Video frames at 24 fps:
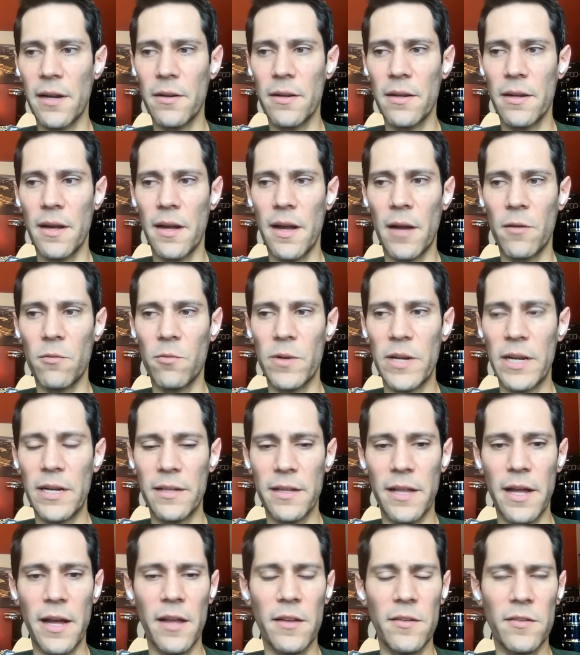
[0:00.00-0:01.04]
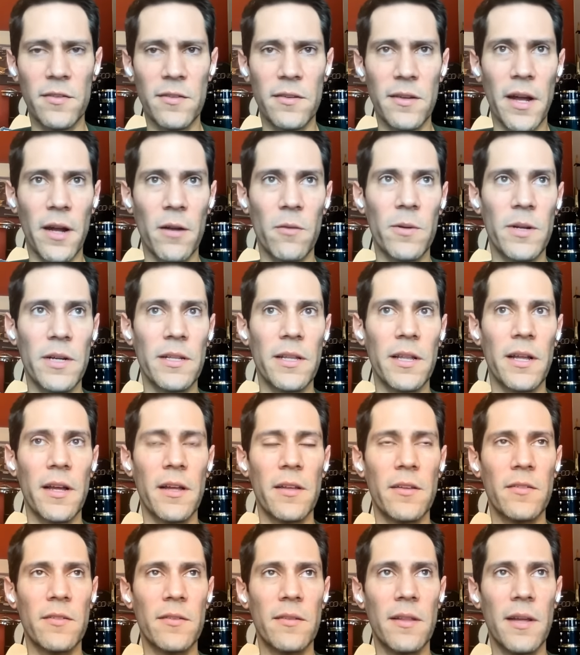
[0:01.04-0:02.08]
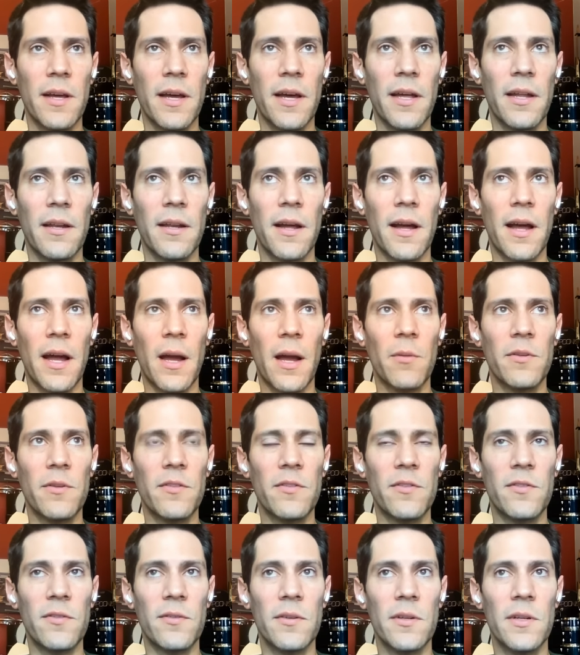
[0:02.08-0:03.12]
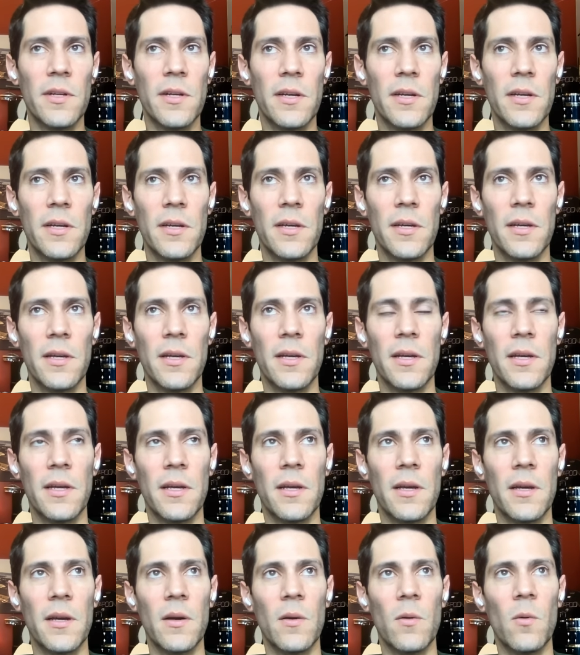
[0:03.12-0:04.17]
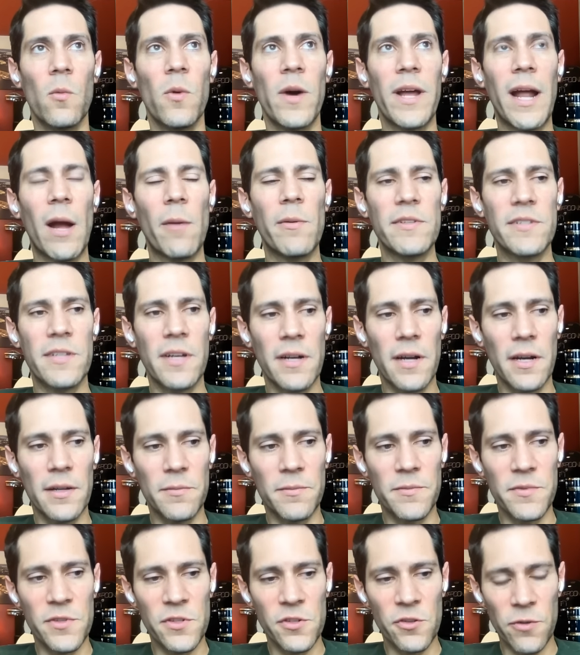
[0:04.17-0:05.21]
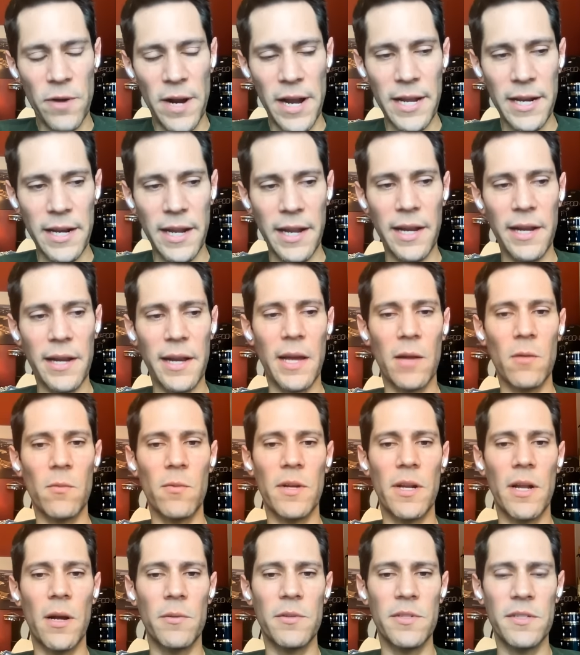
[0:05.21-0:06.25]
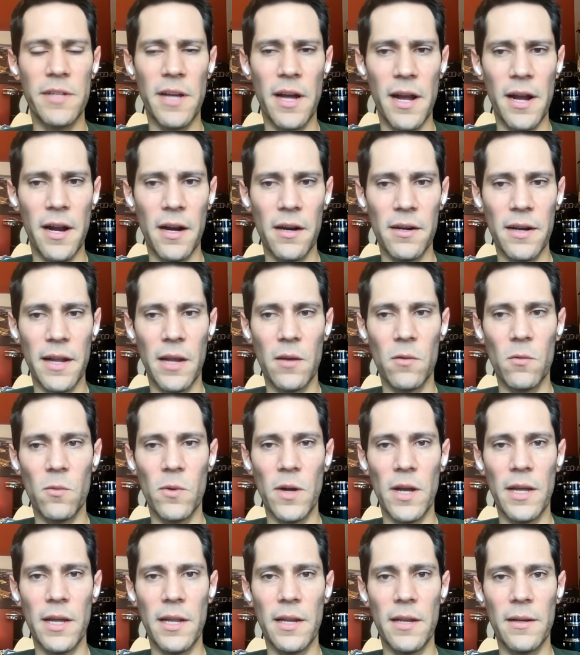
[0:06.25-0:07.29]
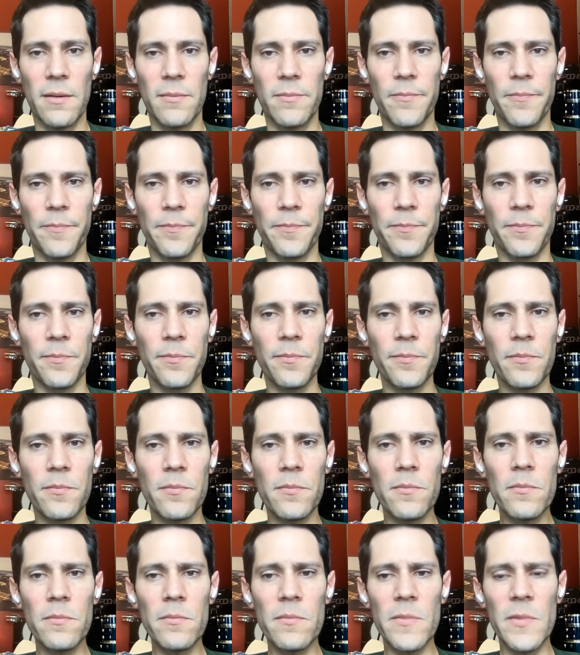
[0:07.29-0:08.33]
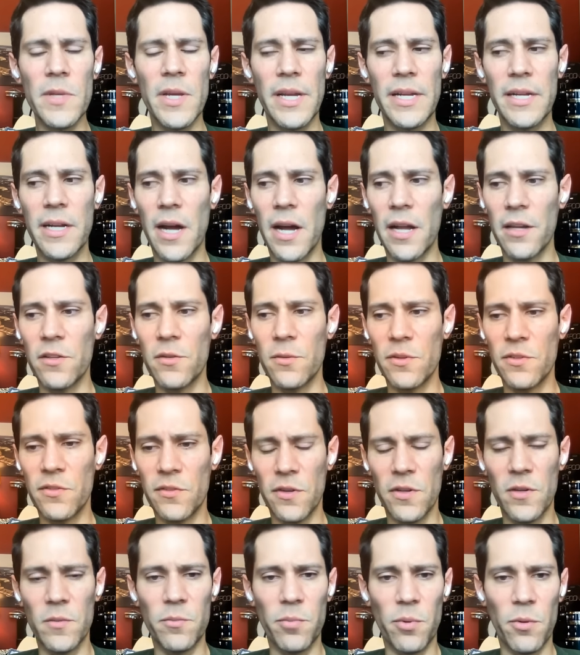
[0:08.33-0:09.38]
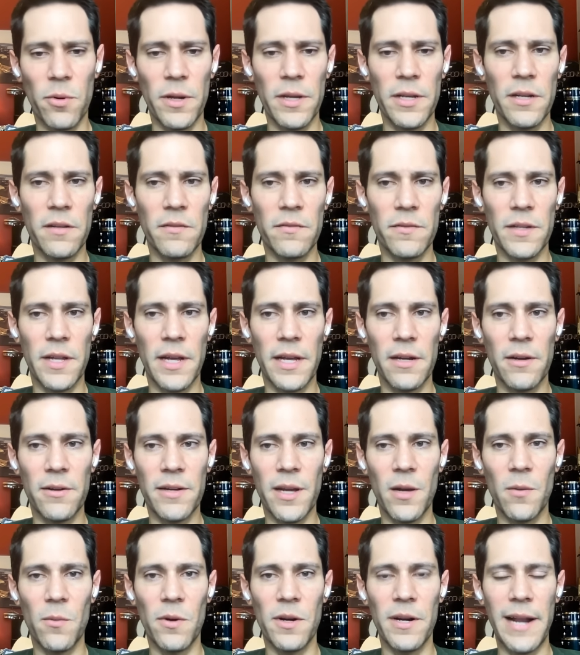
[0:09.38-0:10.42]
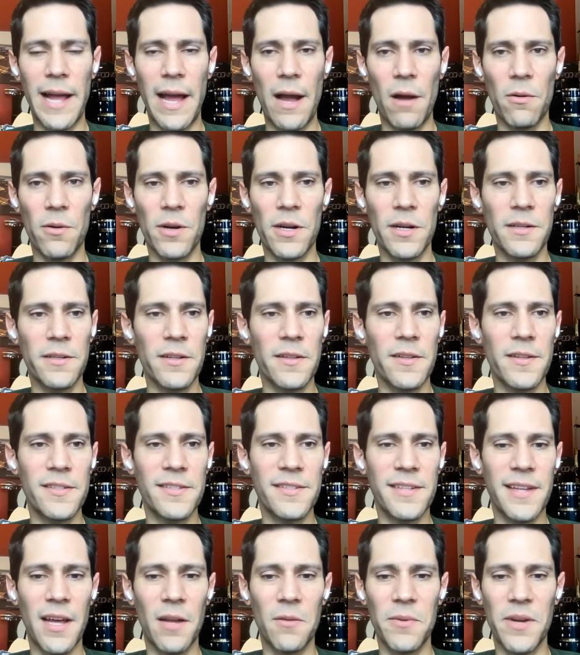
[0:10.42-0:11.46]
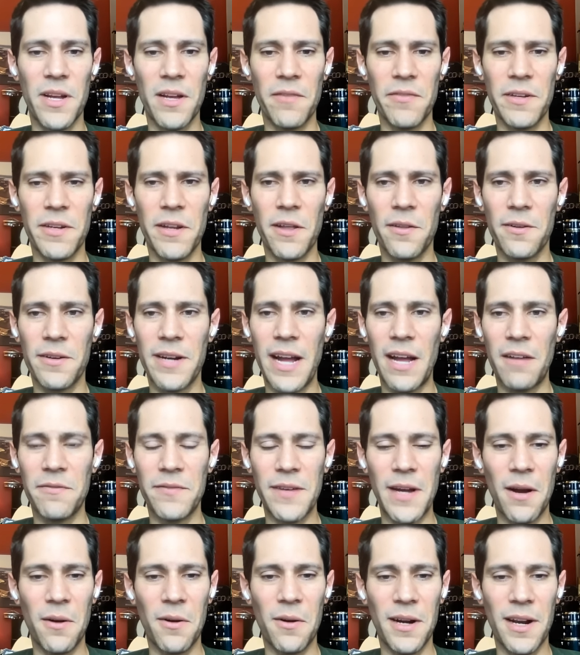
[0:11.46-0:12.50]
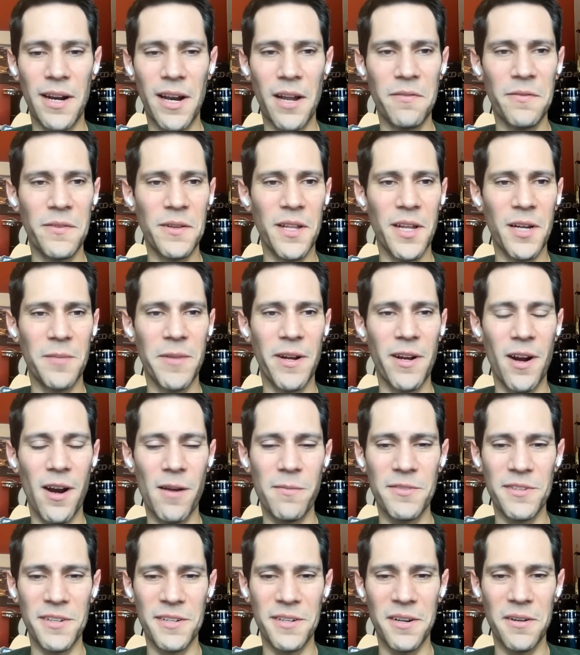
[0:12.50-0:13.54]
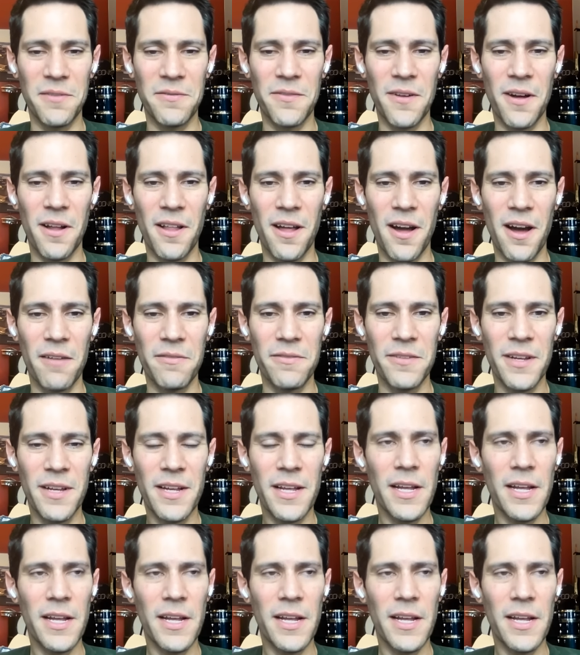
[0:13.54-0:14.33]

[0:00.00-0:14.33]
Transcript: I realized that I was, when I was straining and when I was tired and when it got to a certain point of like, okay, we're an hour into the set, we have another half hour, and I feel like my arms are going to fall off.